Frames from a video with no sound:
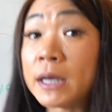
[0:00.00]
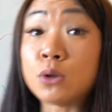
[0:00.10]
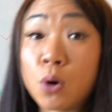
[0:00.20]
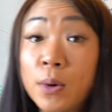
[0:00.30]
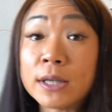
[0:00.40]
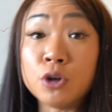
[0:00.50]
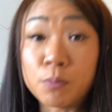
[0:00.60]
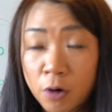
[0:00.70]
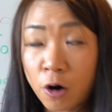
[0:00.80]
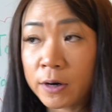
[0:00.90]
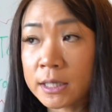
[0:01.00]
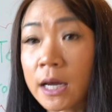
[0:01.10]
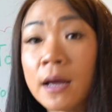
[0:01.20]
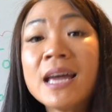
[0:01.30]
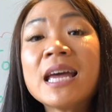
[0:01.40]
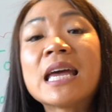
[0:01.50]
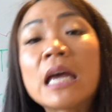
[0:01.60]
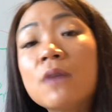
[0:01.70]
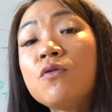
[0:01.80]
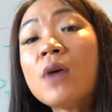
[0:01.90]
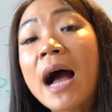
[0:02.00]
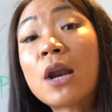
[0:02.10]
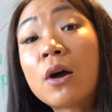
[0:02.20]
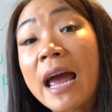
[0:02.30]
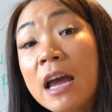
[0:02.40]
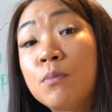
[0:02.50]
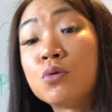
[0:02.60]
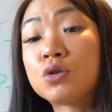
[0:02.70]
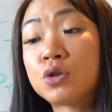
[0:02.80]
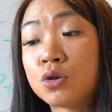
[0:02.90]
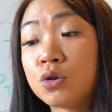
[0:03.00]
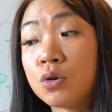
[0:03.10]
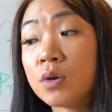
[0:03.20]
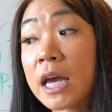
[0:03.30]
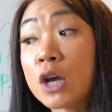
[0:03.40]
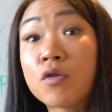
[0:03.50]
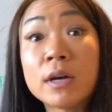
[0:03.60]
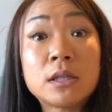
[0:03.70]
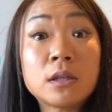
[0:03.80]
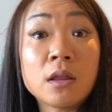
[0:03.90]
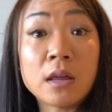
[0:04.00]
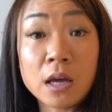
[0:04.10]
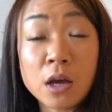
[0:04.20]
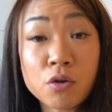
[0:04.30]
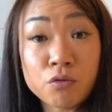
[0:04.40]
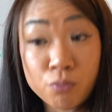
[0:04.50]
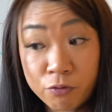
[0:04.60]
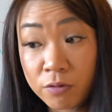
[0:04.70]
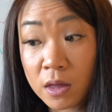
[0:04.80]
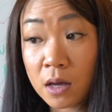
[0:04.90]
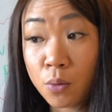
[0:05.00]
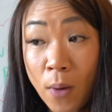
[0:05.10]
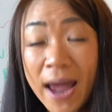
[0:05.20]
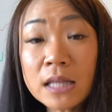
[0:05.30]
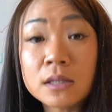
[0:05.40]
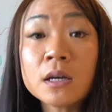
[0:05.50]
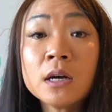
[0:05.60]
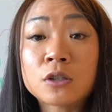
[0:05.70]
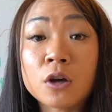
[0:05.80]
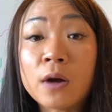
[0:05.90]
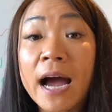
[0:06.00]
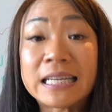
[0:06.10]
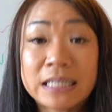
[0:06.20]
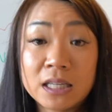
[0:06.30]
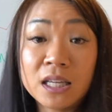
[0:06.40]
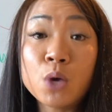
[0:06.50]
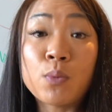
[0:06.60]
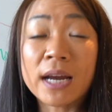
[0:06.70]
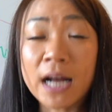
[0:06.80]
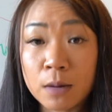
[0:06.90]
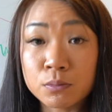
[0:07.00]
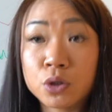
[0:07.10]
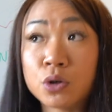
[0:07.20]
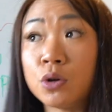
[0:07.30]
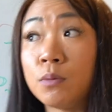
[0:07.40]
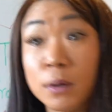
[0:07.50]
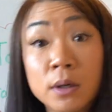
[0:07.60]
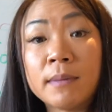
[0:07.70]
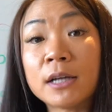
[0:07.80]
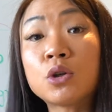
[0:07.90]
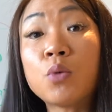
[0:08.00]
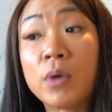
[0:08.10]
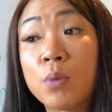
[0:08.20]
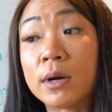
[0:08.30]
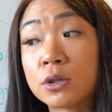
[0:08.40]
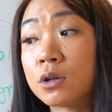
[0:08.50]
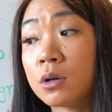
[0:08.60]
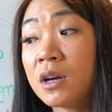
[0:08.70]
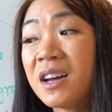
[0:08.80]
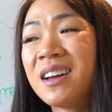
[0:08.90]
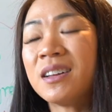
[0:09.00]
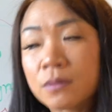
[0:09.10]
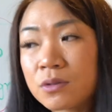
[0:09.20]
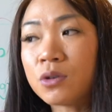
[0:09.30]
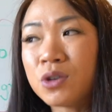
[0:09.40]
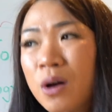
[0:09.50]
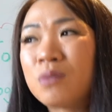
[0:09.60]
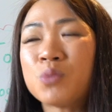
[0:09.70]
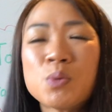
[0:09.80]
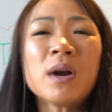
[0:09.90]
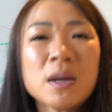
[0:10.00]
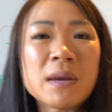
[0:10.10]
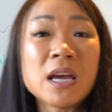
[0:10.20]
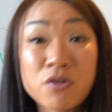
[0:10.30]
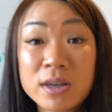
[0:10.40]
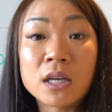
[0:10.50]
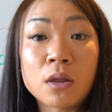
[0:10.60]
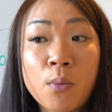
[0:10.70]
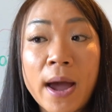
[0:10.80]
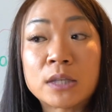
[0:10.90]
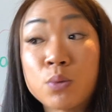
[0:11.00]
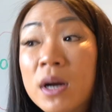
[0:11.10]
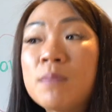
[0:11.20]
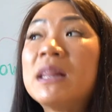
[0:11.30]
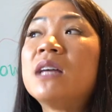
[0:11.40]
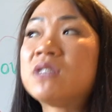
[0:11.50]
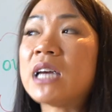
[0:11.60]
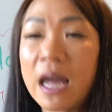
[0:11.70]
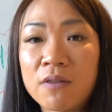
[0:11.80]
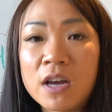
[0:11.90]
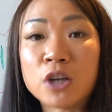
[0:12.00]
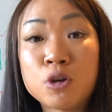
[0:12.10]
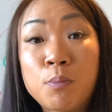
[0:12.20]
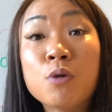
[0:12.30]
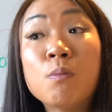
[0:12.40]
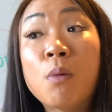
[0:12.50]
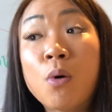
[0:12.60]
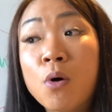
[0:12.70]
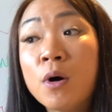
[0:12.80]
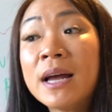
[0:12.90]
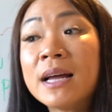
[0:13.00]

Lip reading: is always your priority. If you are not able to increase the weights, so ideally when it comes to building muscle, we want to be increasing the weights. We want to be lifting heavier to put more